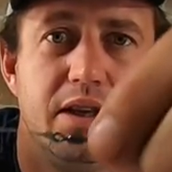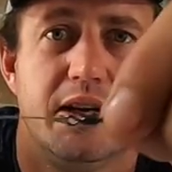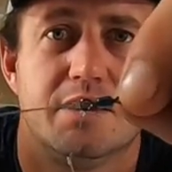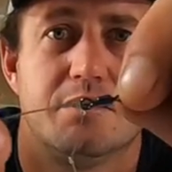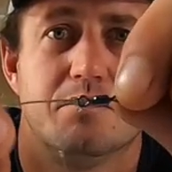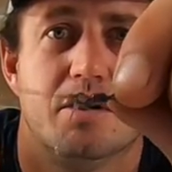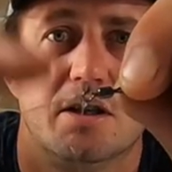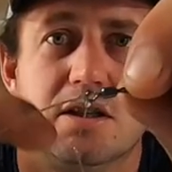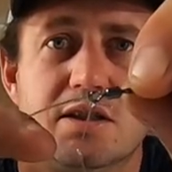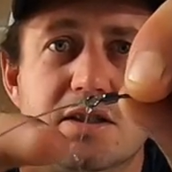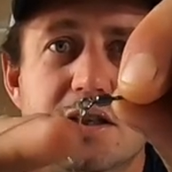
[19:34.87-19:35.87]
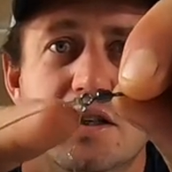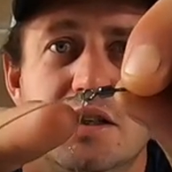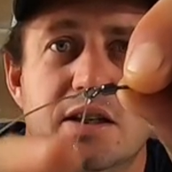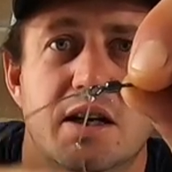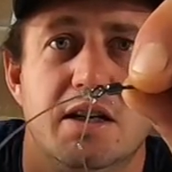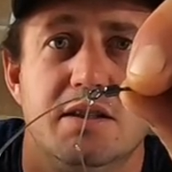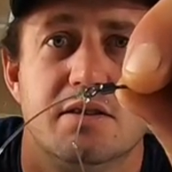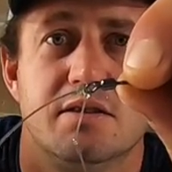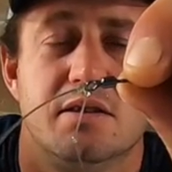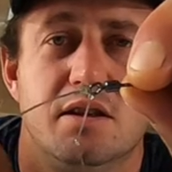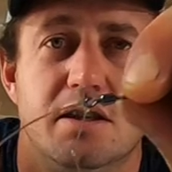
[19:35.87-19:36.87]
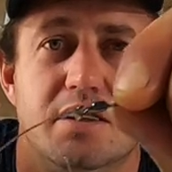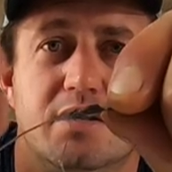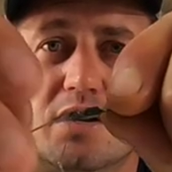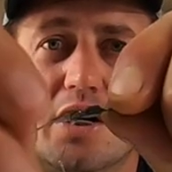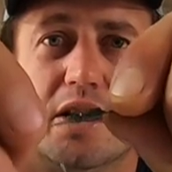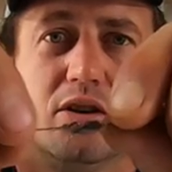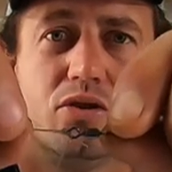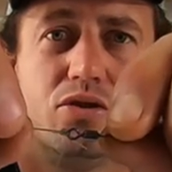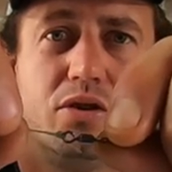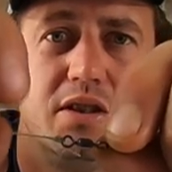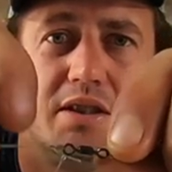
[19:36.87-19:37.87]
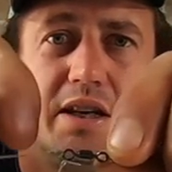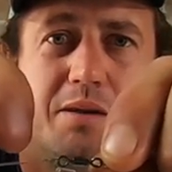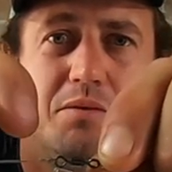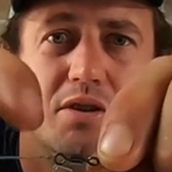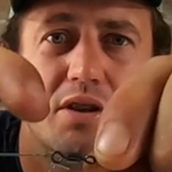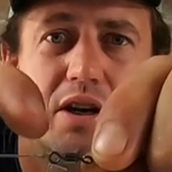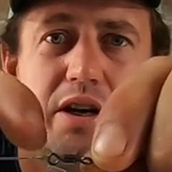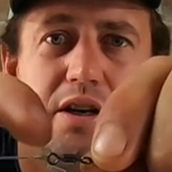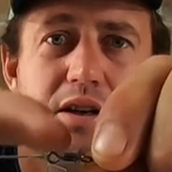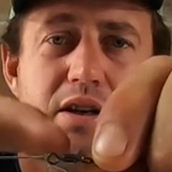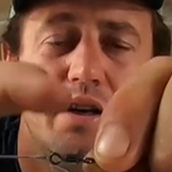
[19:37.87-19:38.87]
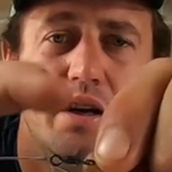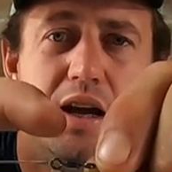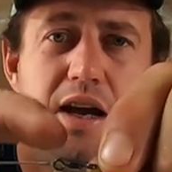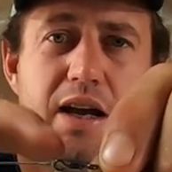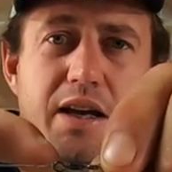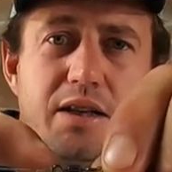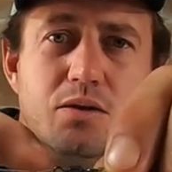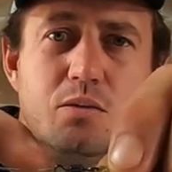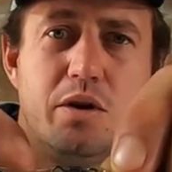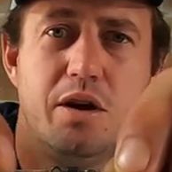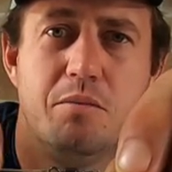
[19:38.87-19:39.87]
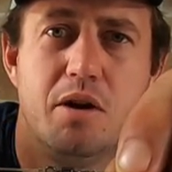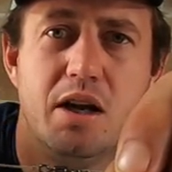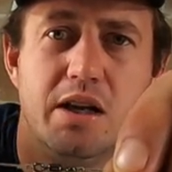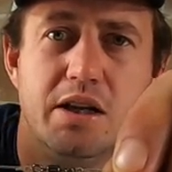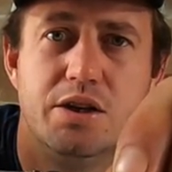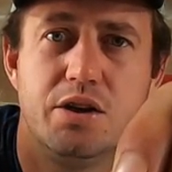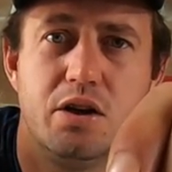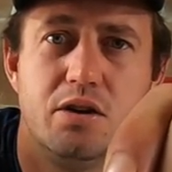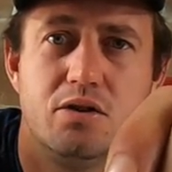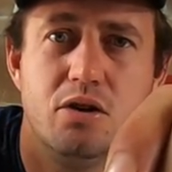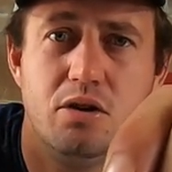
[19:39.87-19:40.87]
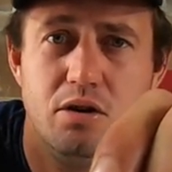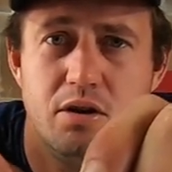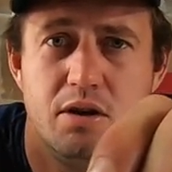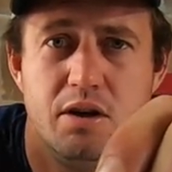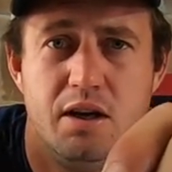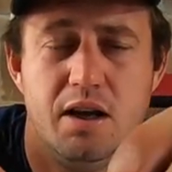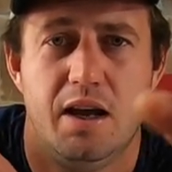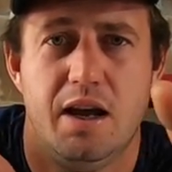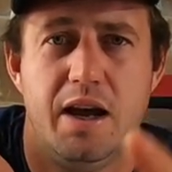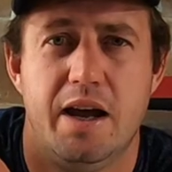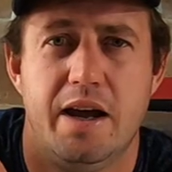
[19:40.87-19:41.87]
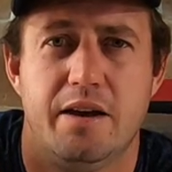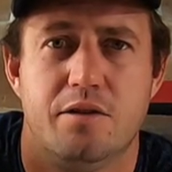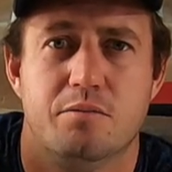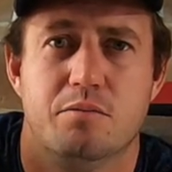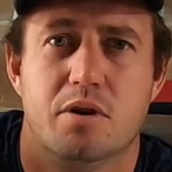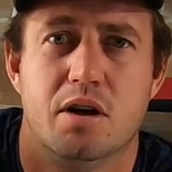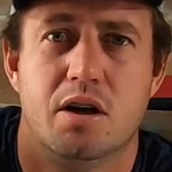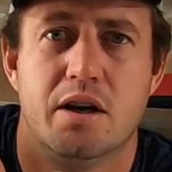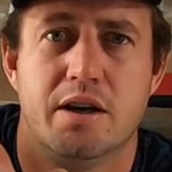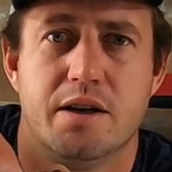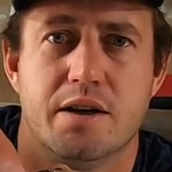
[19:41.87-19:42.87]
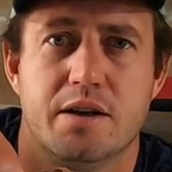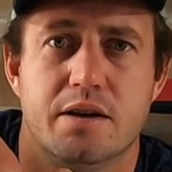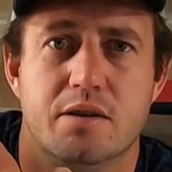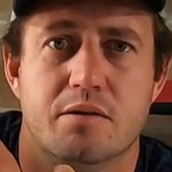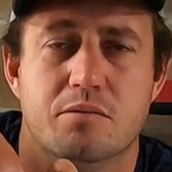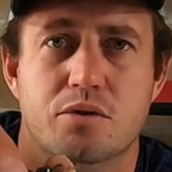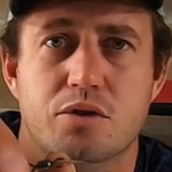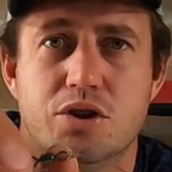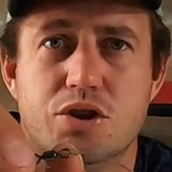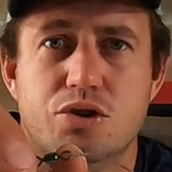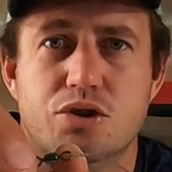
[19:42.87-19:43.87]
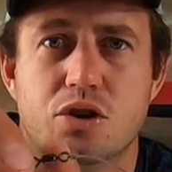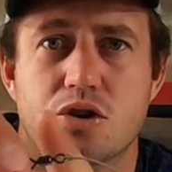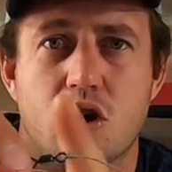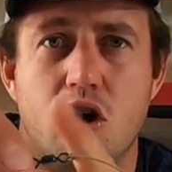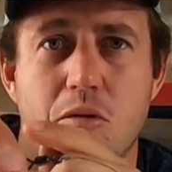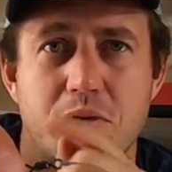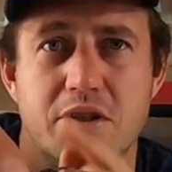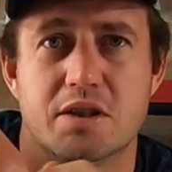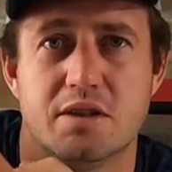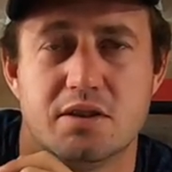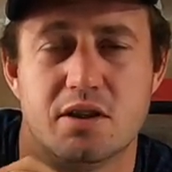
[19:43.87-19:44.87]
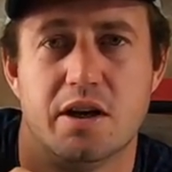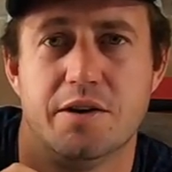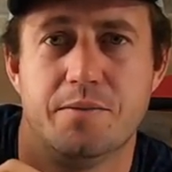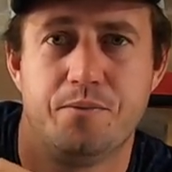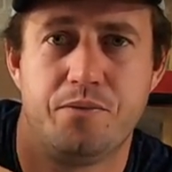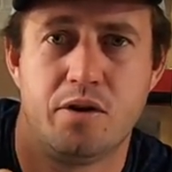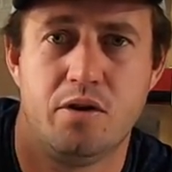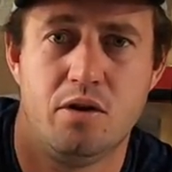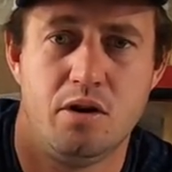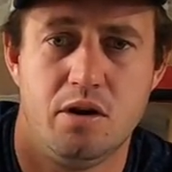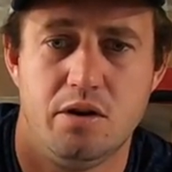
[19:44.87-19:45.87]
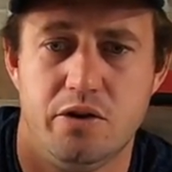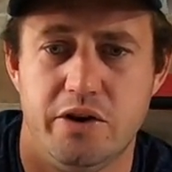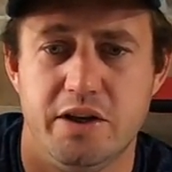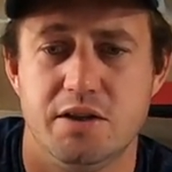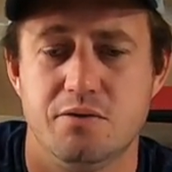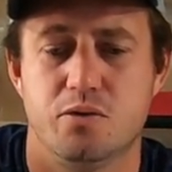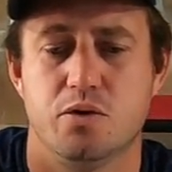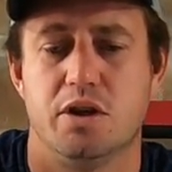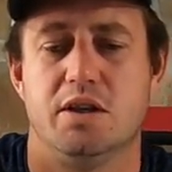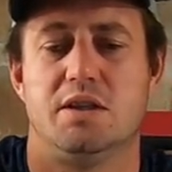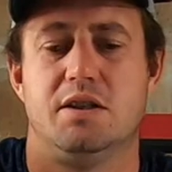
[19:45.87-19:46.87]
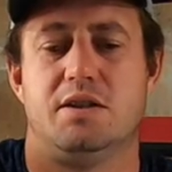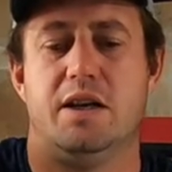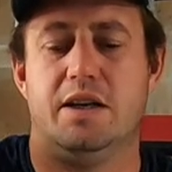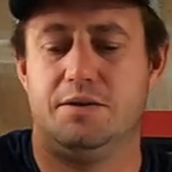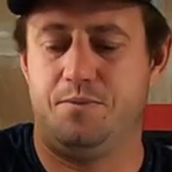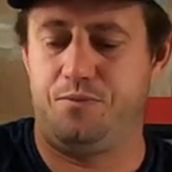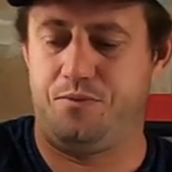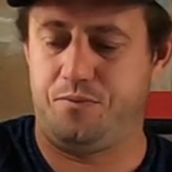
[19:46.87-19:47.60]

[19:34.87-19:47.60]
that my sinker trace is tied onto the same side as where my leader goes on and my hook snoot on the opposite side the reason for this is that